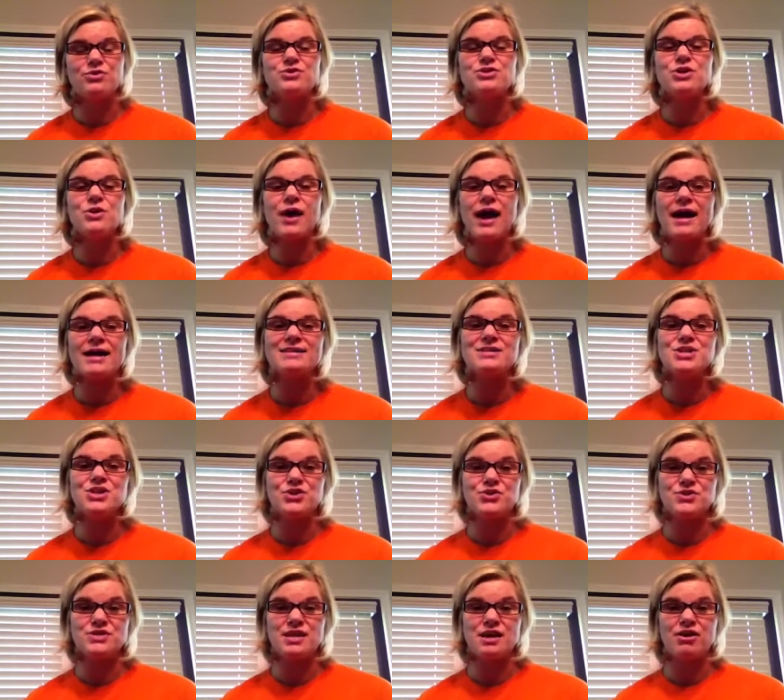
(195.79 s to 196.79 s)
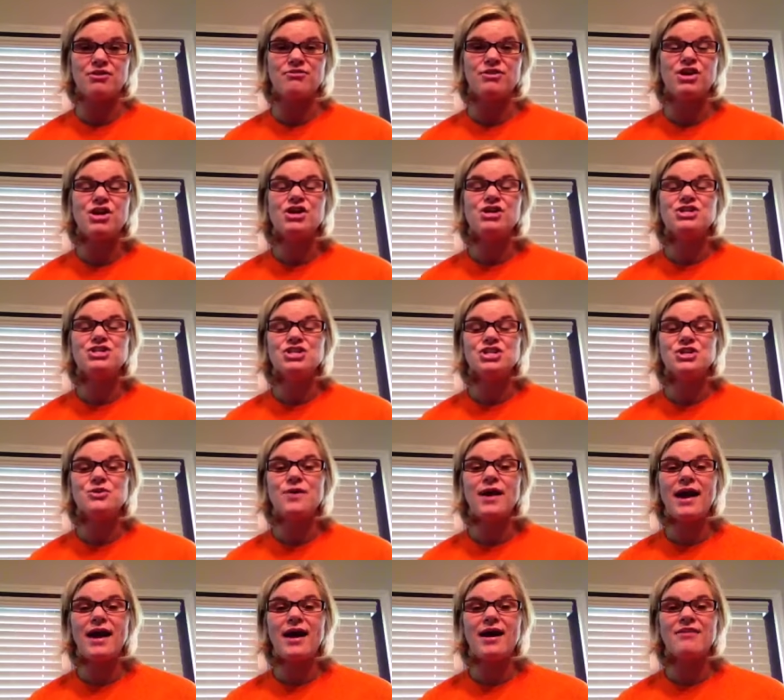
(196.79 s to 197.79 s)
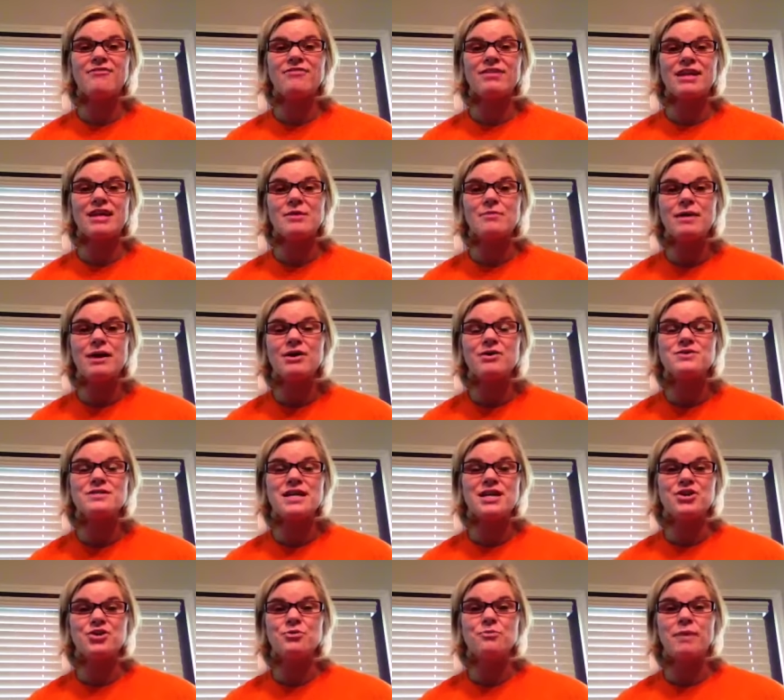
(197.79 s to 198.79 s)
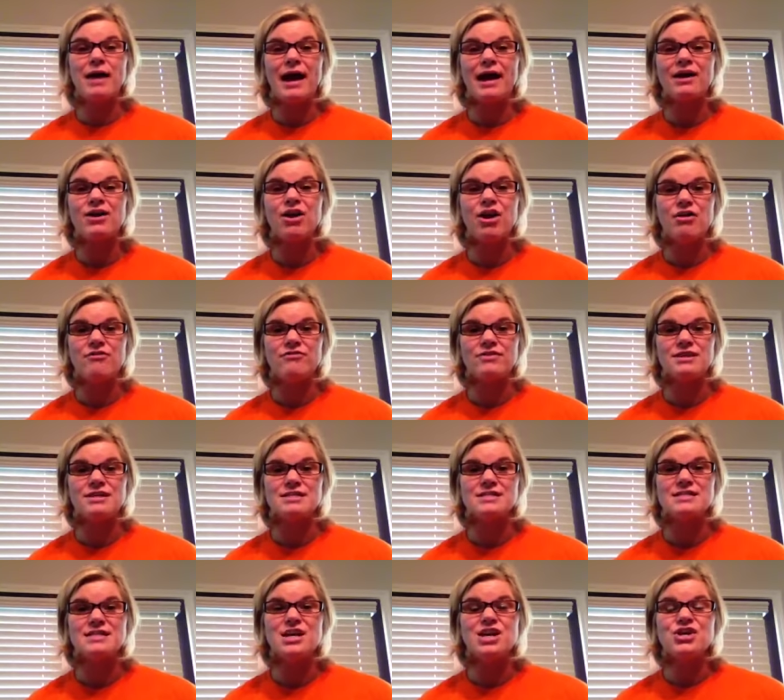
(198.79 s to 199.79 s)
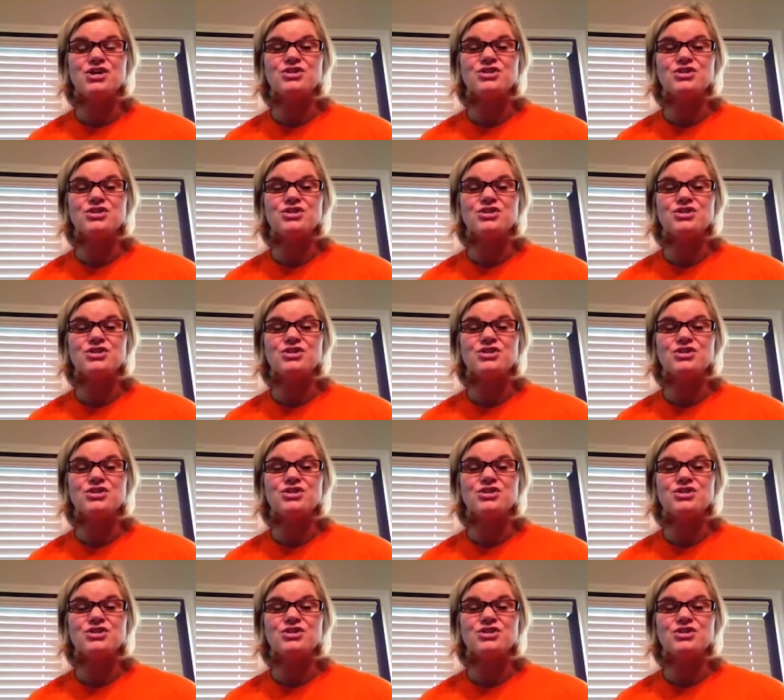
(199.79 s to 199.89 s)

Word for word: So ask yourself, do you have emails in your back office